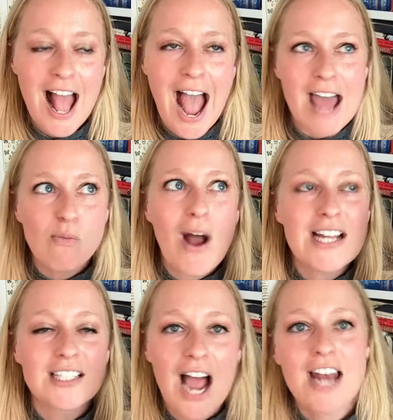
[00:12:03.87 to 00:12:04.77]
and why
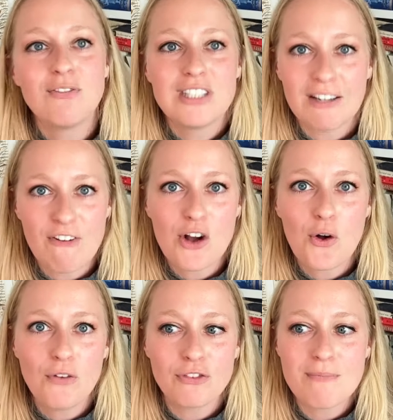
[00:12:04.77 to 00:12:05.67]
it's kind of
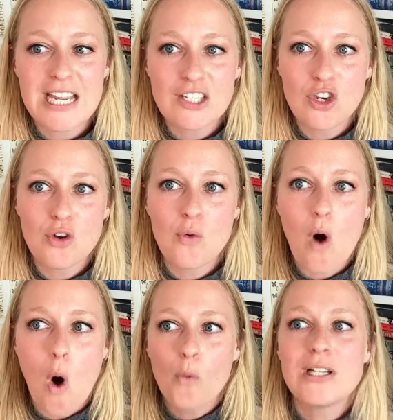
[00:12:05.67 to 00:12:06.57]
difficult for me to
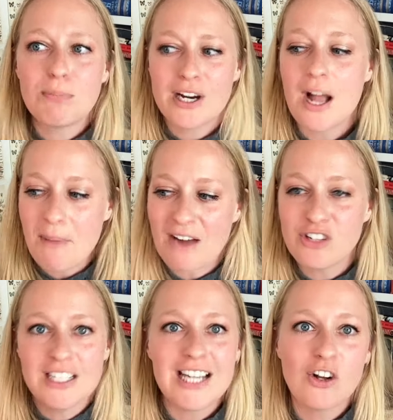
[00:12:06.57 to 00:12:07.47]
always bring up
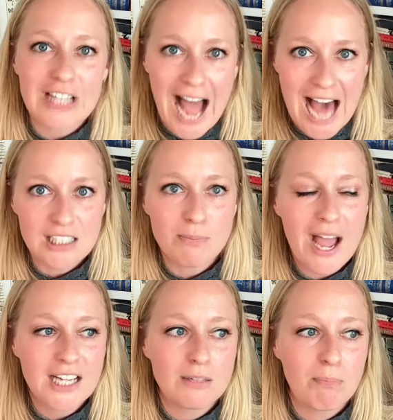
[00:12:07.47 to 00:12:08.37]
every single
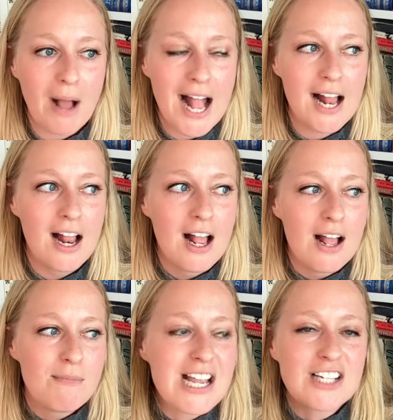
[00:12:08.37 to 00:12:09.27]
aspect. But
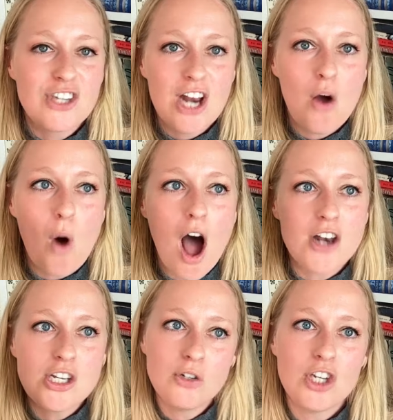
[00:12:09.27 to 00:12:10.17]
because, you know,
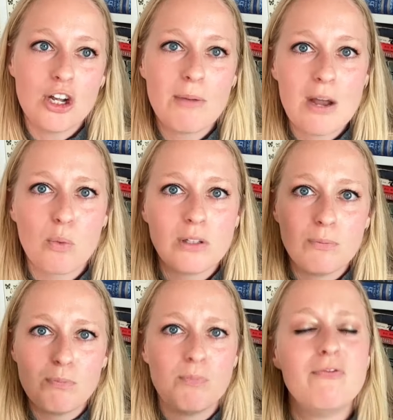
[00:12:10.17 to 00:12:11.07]
on YouTube, it
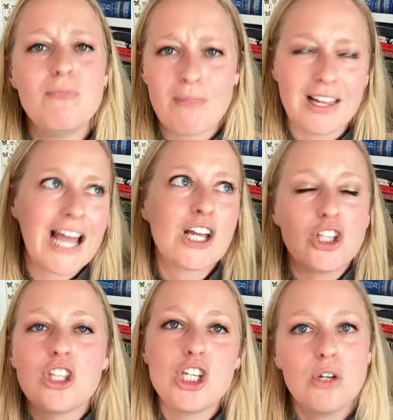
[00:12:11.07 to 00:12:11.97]
would, like,
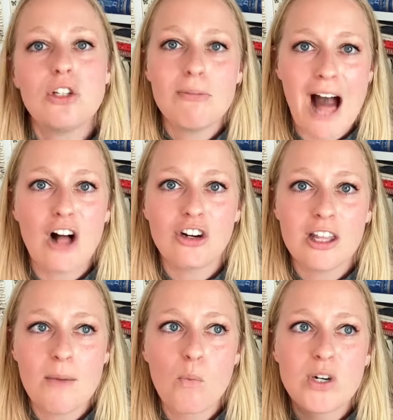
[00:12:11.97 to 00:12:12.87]
the YouTube
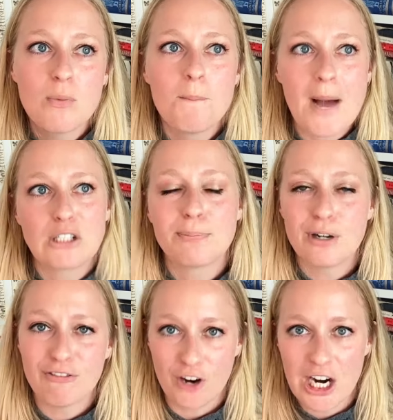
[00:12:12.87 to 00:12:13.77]
algorithm would much
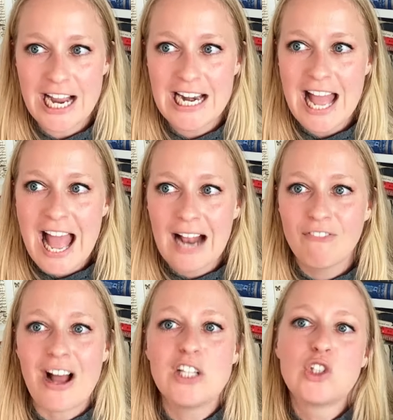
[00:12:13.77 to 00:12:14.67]
prefer it
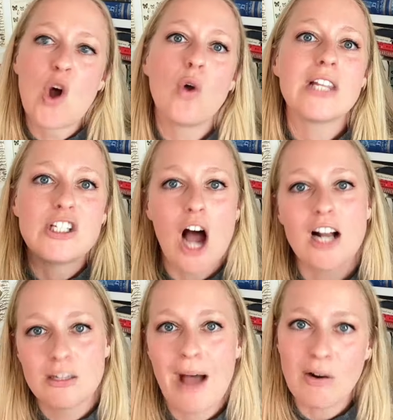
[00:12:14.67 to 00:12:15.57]
if I solely
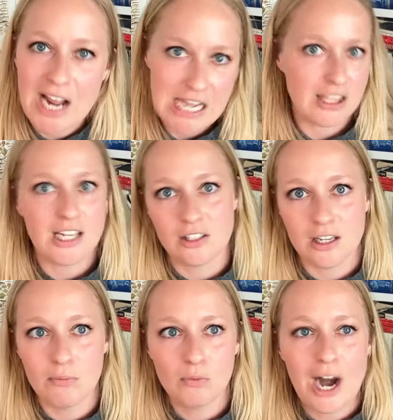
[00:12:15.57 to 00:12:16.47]
talked about
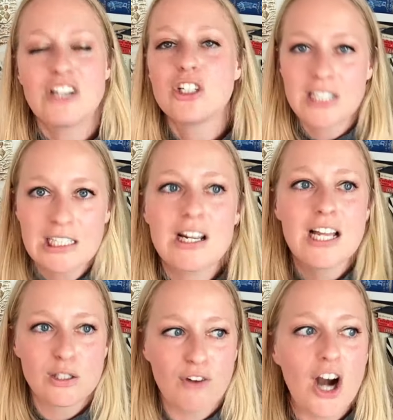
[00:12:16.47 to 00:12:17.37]
atheism, right? Just
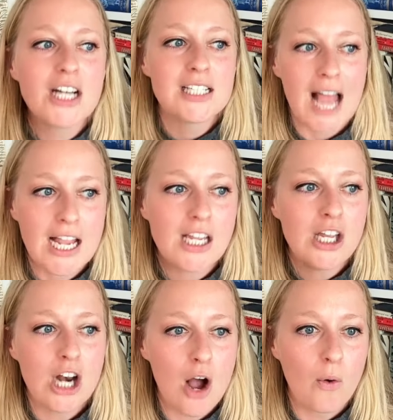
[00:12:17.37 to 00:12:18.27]
as far as, like,
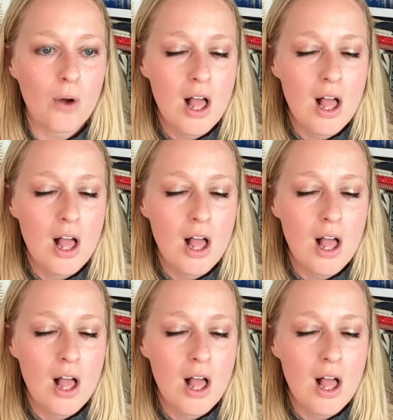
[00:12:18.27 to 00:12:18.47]
you know,